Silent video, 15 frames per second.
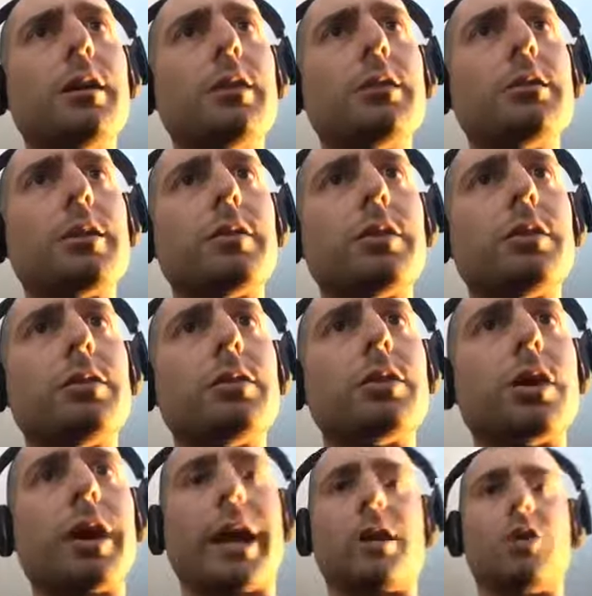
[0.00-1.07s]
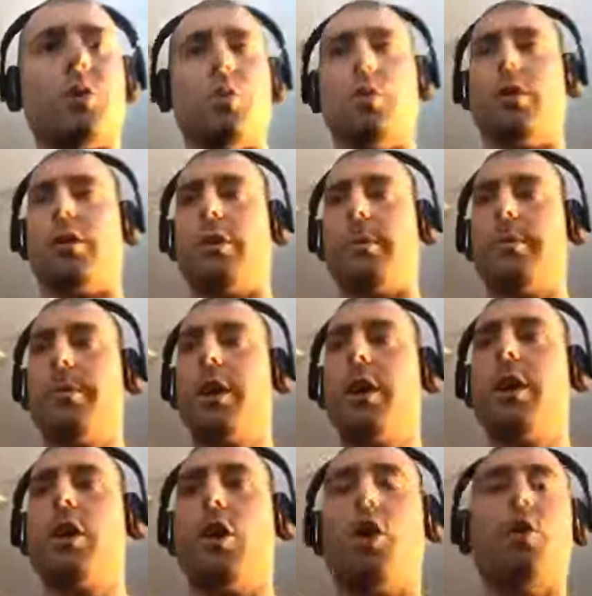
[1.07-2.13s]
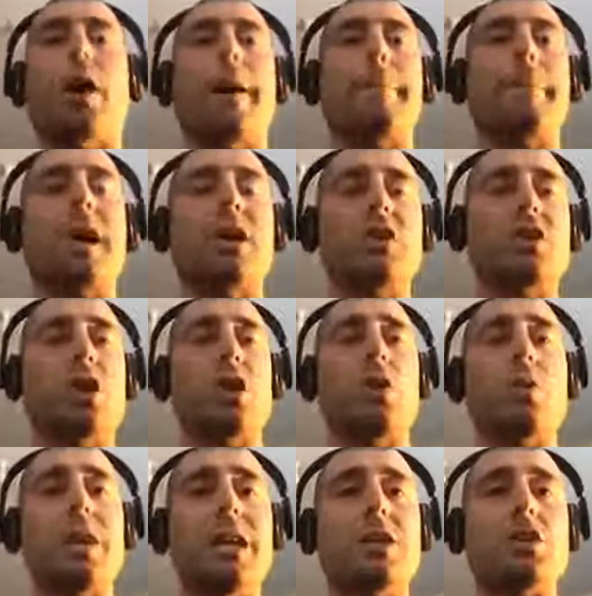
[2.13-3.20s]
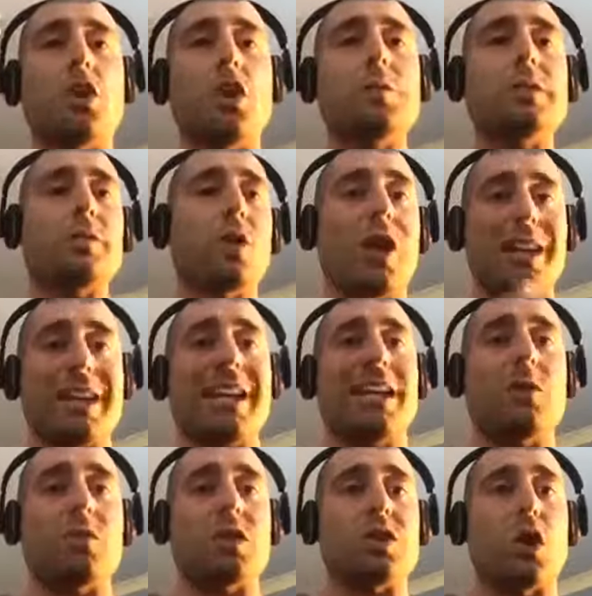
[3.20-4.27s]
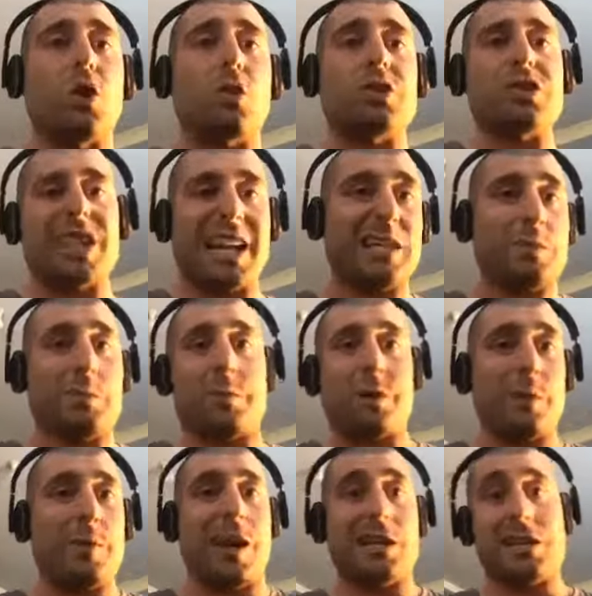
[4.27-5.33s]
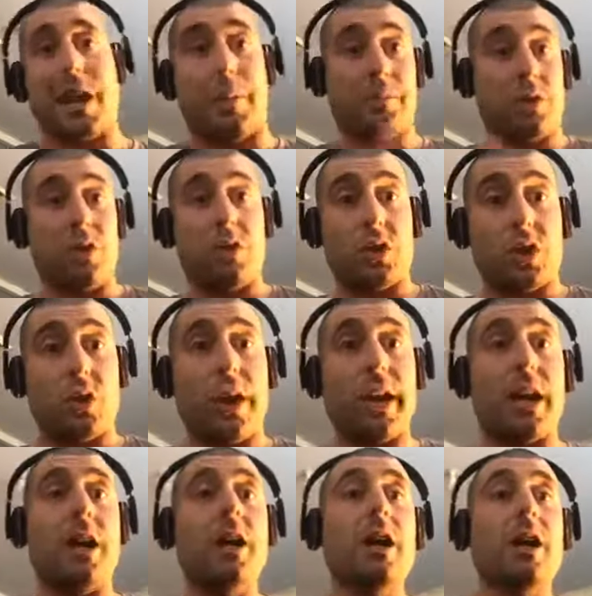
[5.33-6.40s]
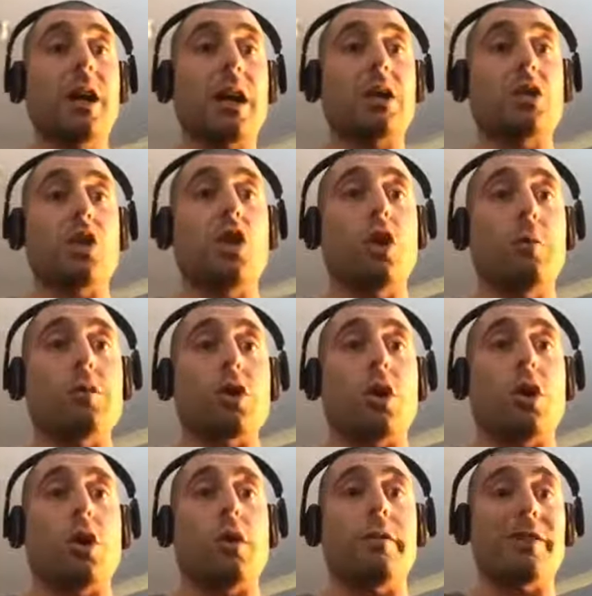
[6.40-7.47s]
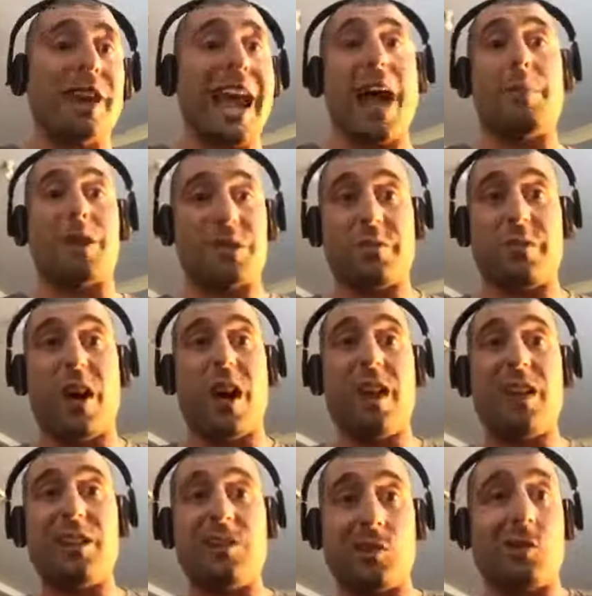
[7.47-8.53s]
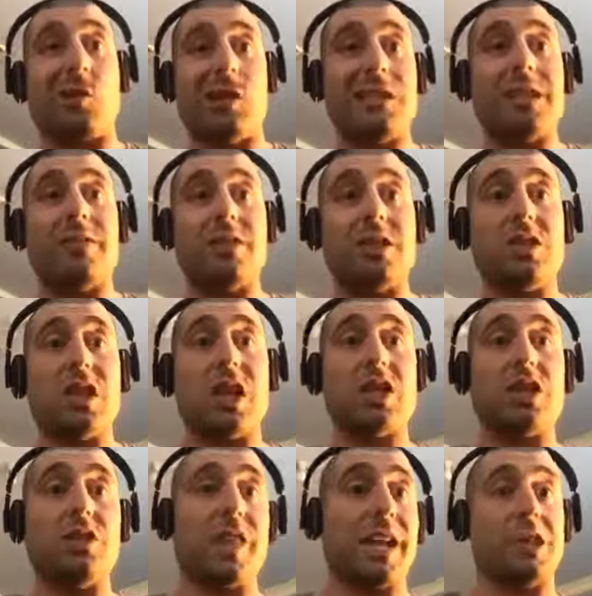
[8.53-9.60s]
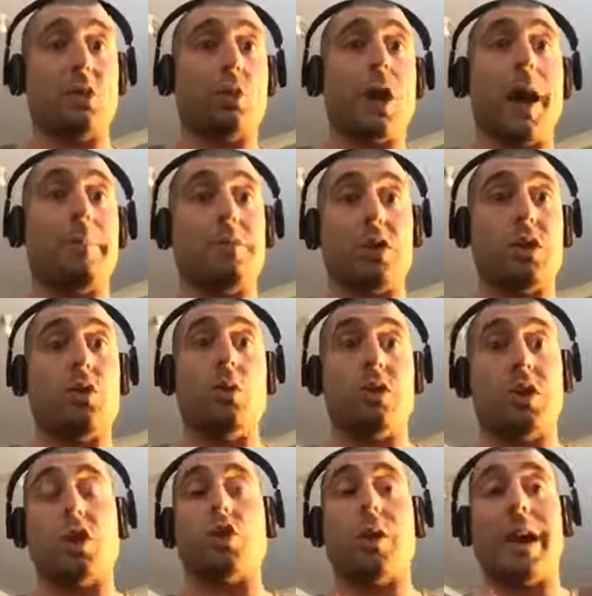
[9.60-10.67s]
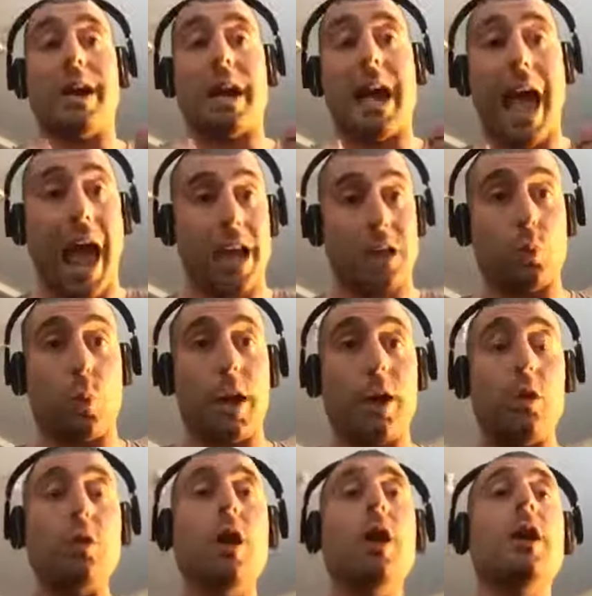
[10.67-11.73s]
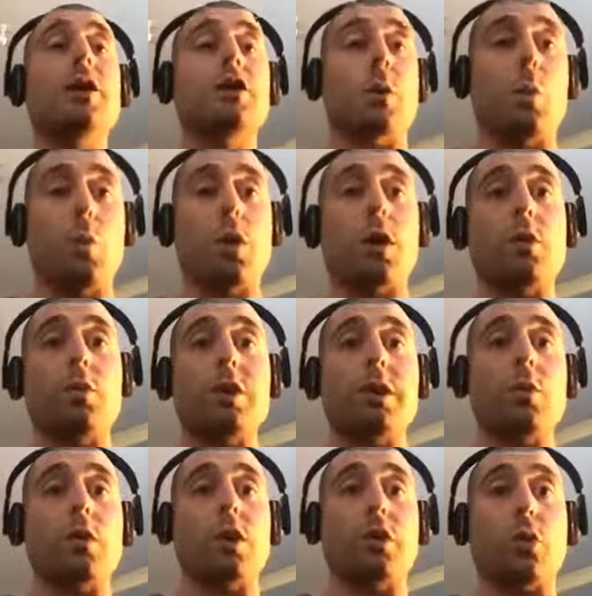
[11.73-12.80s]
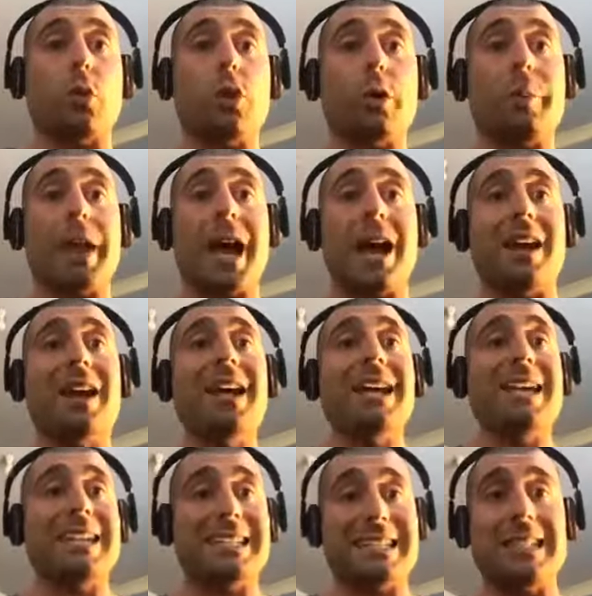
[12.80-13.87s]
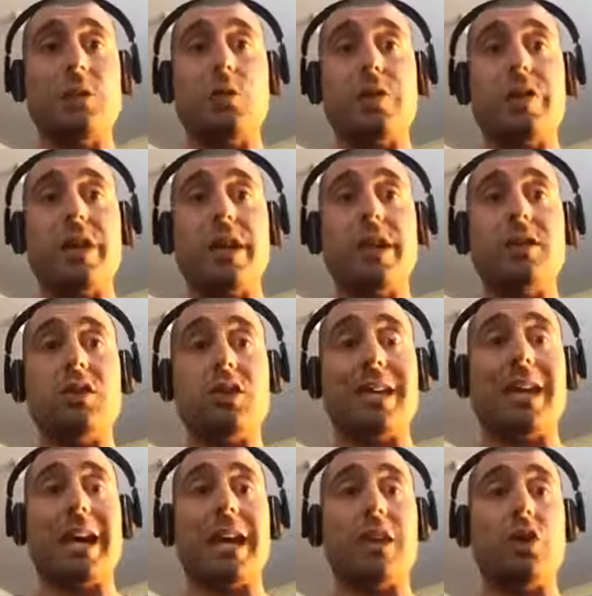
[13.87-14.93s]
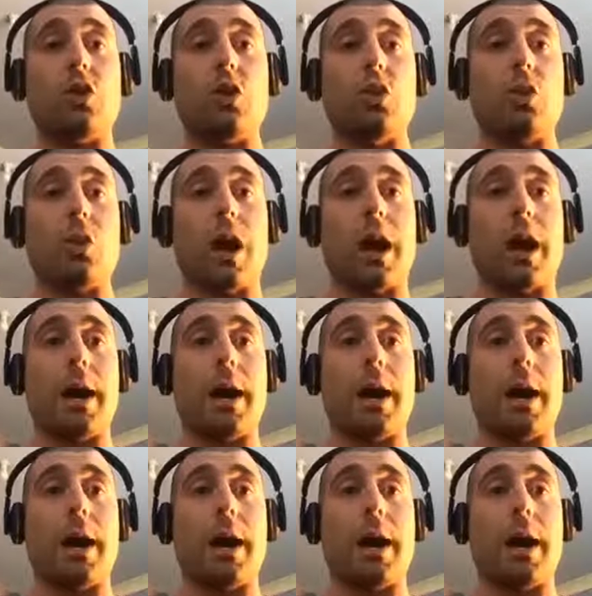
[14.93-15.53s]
Let's have a look. Okay, cool, we're all good. All right, so in terms of like getting results, that's pretty much up to you as a trainer. In terms of how much fun your clients have as a session, that's sort of up to you as a trainer as well. So what I really want to talk about is little things to get your